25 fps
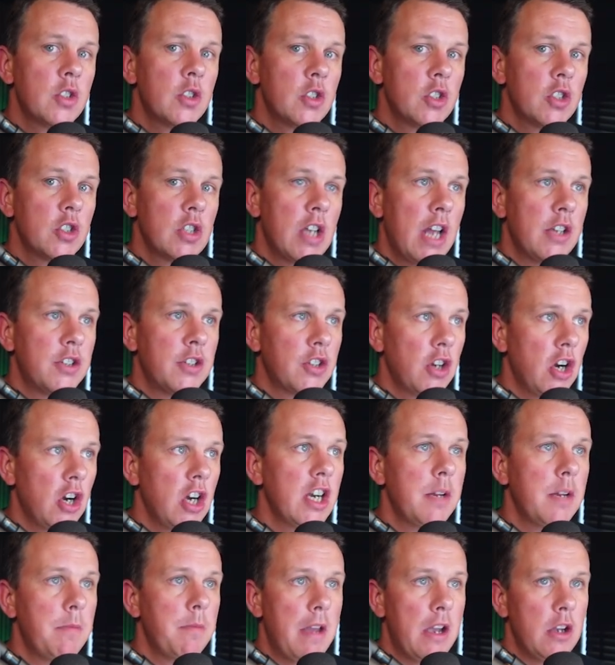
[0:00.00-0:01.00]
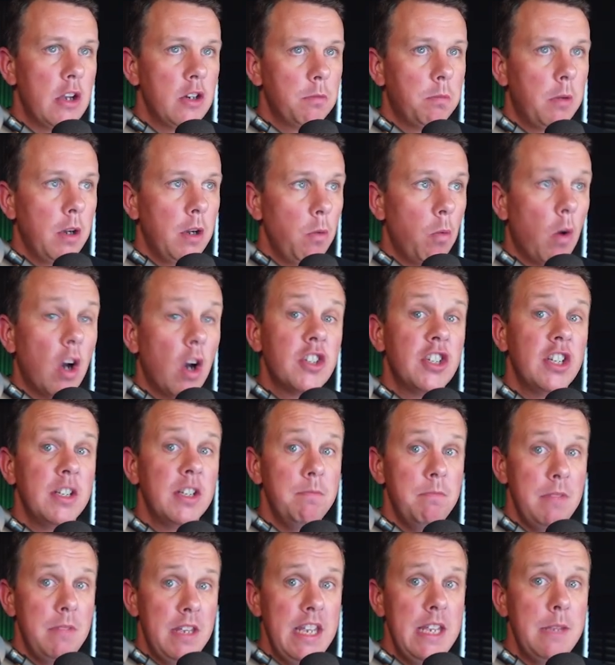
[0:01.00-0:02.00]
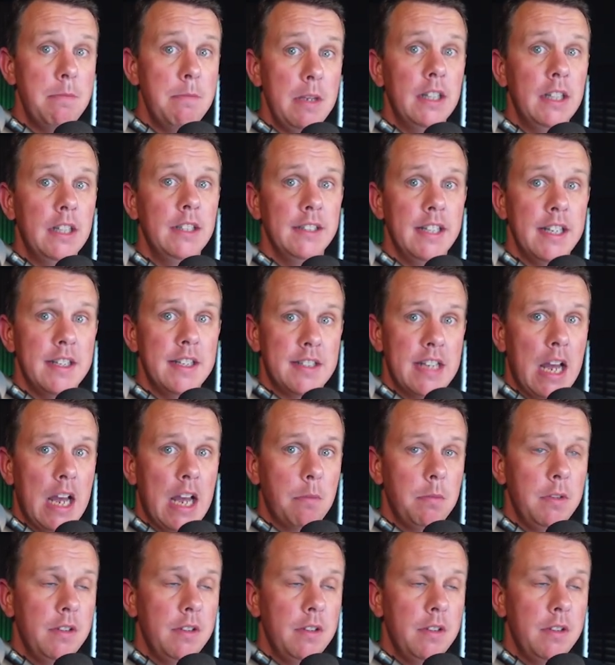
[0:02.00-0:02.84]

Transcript: a certain amount by watching me build this app.